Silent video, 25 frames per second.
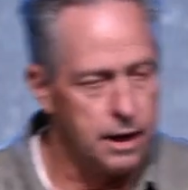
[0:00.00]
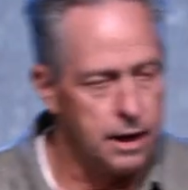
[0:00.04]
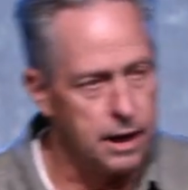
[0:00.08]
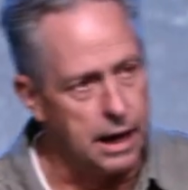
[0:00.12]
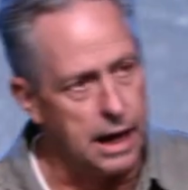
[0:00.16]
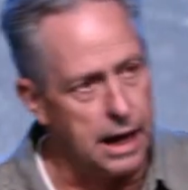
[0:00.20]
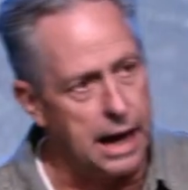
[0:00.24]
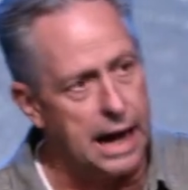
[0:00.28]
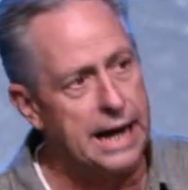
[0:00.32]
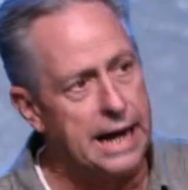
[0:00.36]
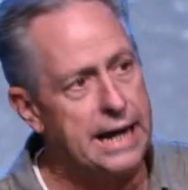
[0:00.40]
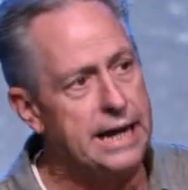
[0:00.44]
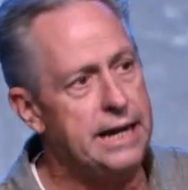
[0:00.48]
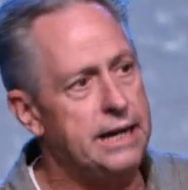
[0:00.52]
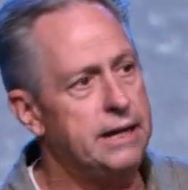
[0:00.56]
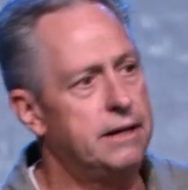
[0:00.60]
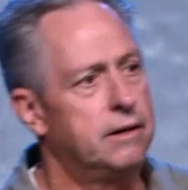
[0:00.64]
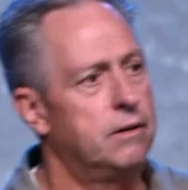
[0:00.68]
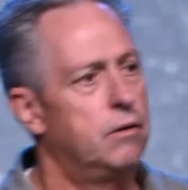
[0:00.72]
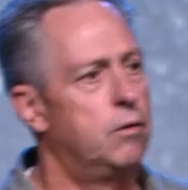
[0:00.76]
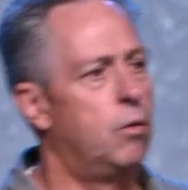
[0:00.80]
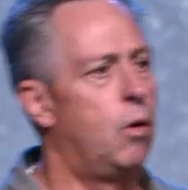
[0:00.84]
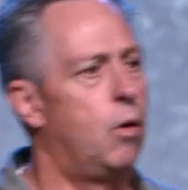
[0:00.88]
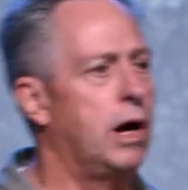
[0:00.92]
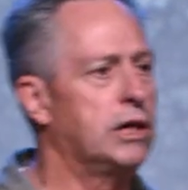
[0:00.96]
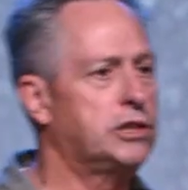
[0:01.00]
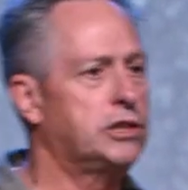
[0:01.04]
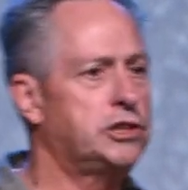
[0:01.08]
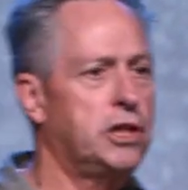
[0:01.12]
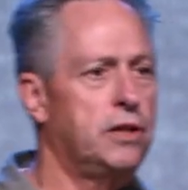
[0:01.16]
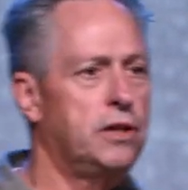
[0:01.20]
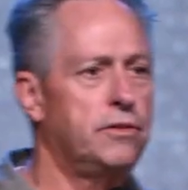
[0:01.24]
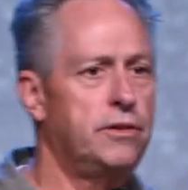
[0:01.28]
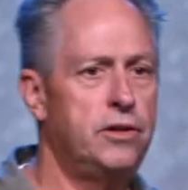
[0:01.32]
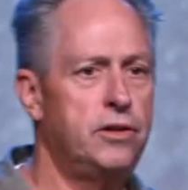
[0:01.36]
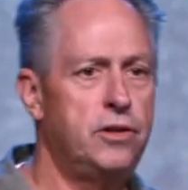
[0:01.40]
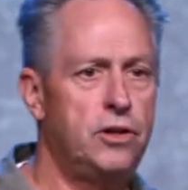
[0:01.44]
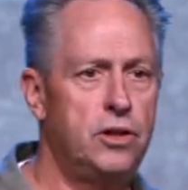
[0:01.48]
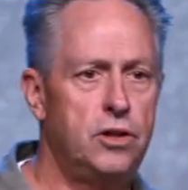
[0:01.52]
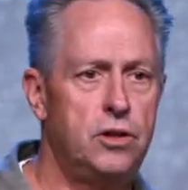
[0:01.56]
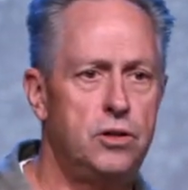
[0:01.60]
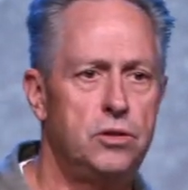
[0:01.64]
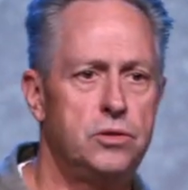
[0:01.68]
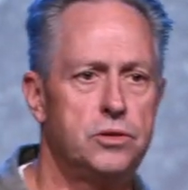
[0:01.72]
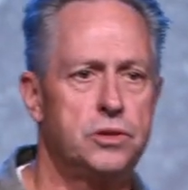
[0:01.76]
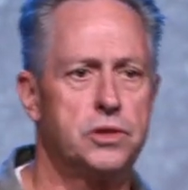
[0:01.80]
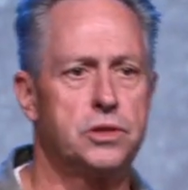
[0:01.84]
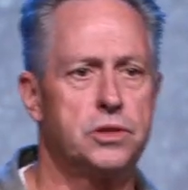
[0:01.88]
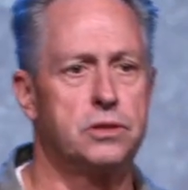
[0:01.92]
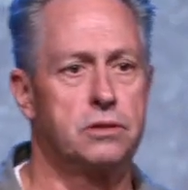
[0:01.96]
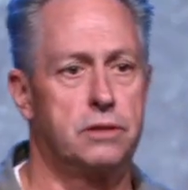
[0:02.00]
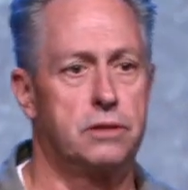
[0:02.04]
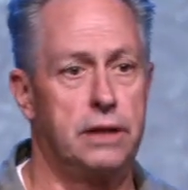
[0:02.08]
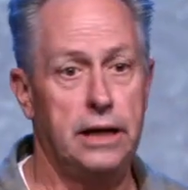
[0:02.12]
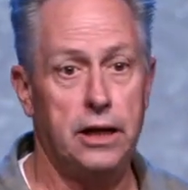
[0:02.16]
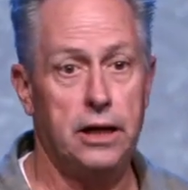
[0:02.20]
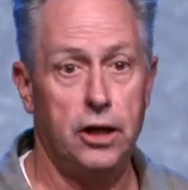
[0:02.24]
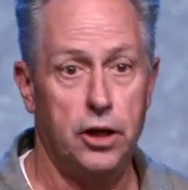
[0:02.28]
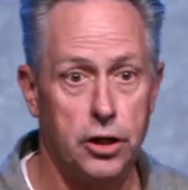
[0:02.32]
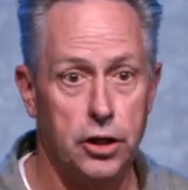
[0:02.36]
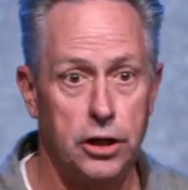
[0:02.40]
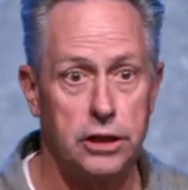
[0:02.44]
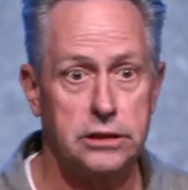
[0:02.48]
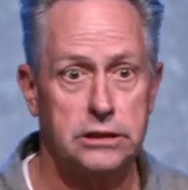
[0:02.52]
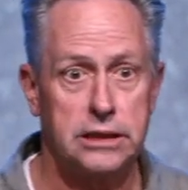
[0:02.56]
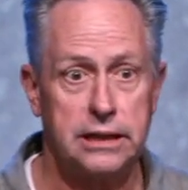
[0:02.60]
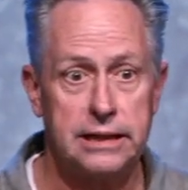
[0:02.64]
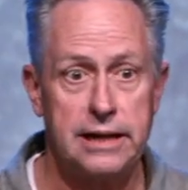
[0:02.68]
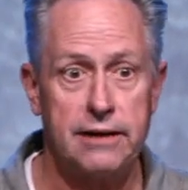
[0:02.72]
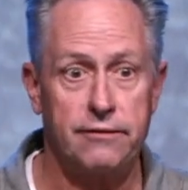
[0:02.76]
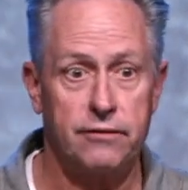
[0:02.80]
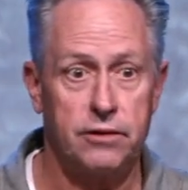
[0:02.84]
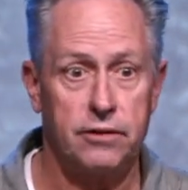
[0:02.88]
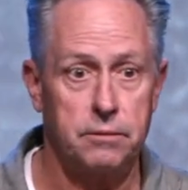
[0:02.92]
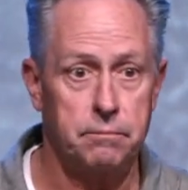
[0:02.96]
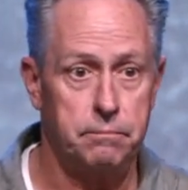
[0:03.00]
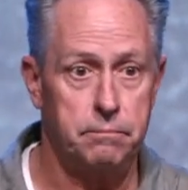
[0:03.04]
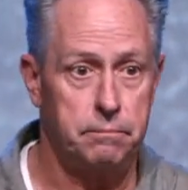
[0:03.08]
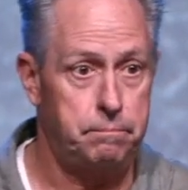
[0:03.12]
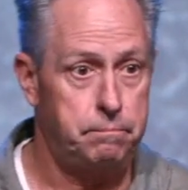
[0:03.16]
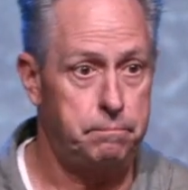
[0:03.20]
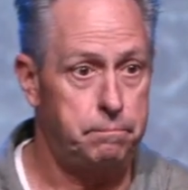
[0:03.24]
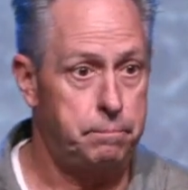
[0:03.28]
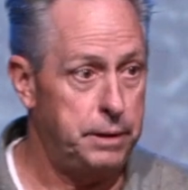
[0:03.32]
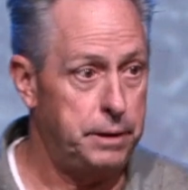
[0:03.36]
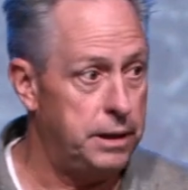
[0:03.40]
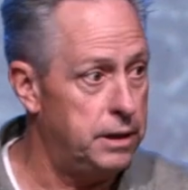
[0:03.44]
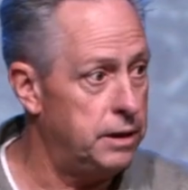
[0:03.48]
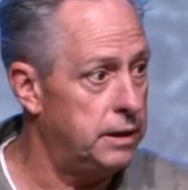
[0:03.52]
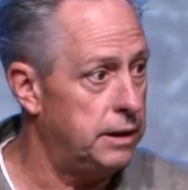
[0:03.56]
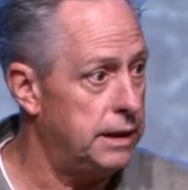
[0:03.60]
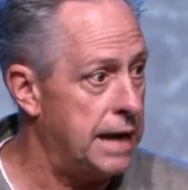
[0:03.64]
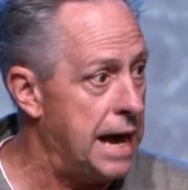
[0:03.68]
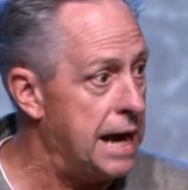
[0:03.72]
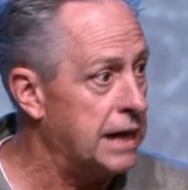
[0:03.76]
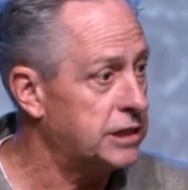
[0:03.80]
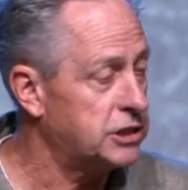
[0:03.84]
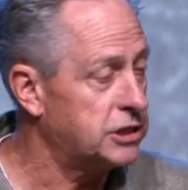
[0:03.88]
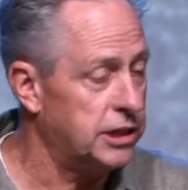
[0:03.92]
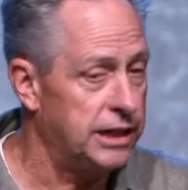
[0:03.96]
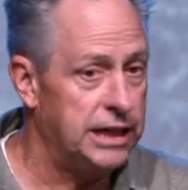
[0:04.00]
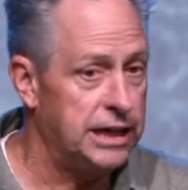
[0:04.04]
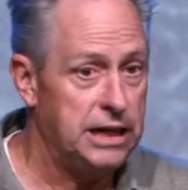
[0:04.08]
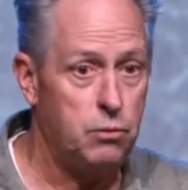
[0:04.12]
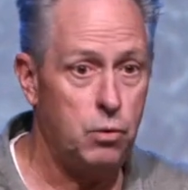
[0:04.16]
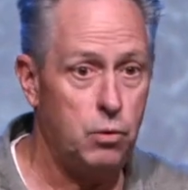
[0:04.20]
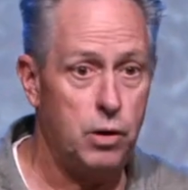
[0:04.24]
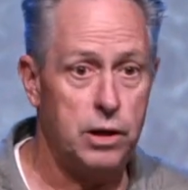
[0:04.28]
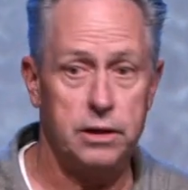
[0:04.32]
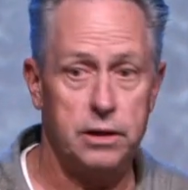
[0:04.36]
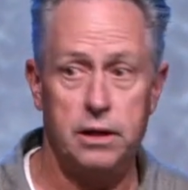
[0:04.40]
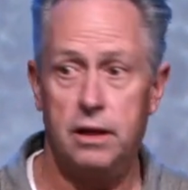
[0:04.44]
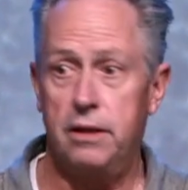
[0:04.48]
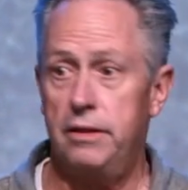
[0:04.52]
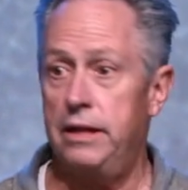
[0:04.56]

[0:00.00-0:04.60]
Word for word: I watch on the news, thank goodness I've never been actually in one,